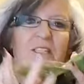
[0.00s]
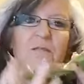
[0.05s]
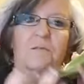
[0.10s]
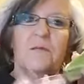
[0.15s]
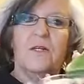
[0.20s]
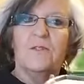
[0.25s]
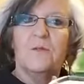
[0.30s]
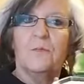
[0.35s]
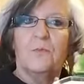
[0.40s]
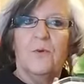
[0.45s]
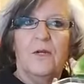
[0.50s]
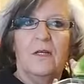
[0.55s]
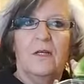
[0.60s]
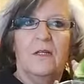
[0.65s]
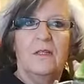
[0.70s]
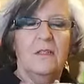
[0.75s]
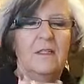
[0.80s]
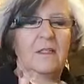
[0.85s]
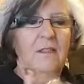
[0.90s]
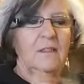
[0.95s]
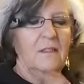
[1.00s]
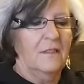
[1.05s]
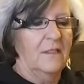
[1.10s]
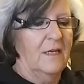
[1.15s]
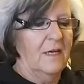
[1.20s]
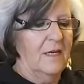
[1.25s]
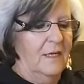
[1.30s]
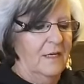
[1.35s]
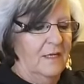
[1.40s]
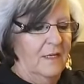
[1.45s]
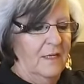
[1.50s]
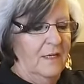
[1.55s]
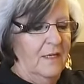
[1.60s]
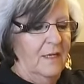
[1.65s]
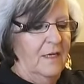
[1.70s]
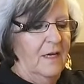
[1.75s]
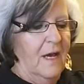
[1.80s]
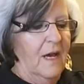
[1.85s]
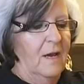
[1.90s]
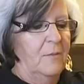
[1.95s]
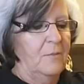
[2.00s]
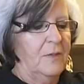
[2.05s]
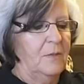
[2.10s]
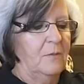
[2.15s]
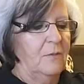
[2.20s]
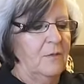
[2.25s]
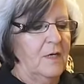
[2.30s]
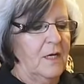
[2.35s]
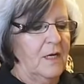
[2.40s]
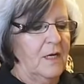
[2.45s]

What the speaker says: smells pretty good. I've been